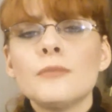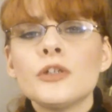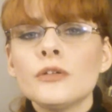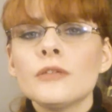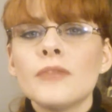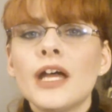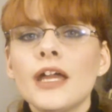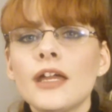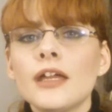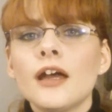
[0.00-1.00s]
doing
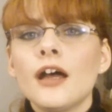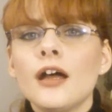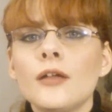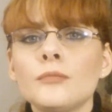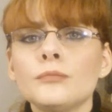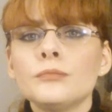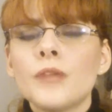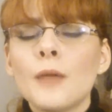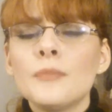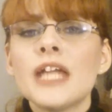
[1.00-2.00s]
my
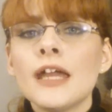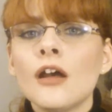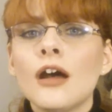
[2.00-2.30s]
update